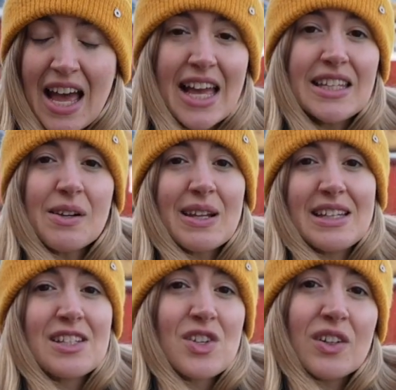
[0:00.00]
I
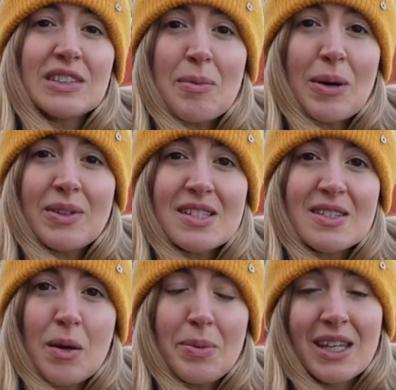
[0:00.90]
already talked about this
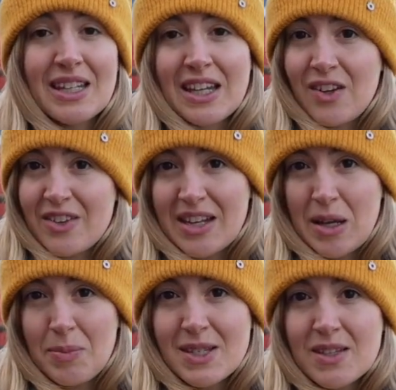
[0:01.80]
topic in another
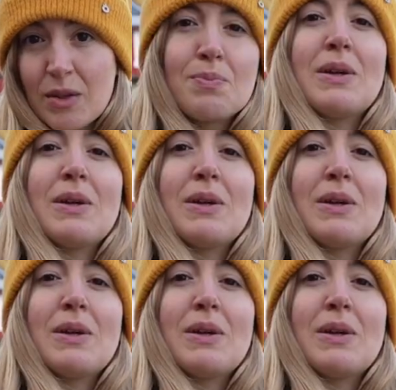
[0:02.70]
episode,